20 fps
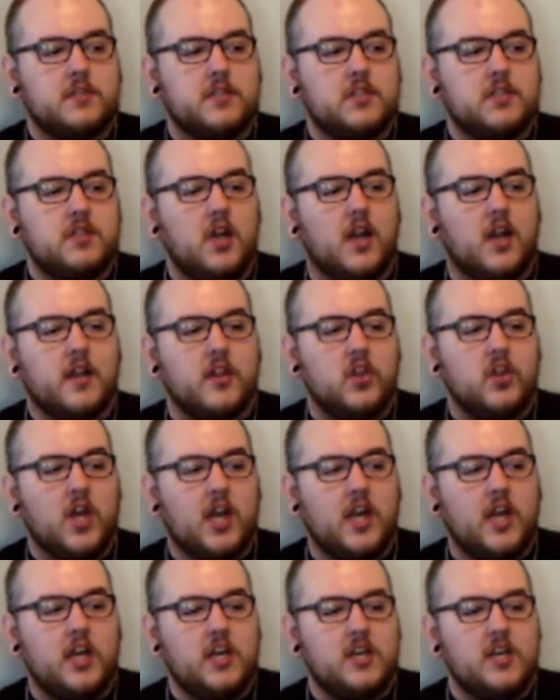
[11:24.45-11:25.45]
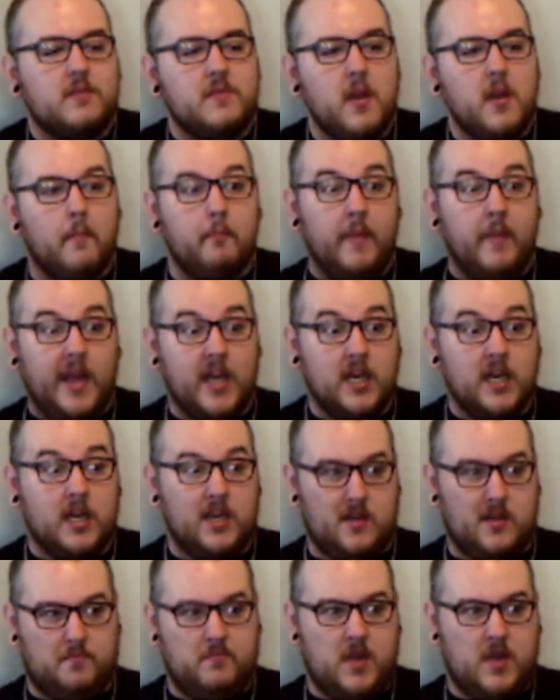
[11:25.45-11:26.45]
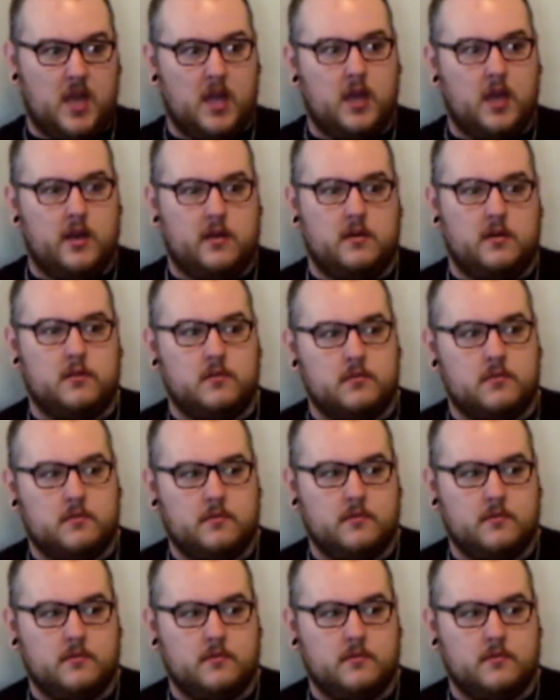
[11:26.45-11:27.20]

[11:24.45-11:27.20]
stuck and thought I needed to be a manly man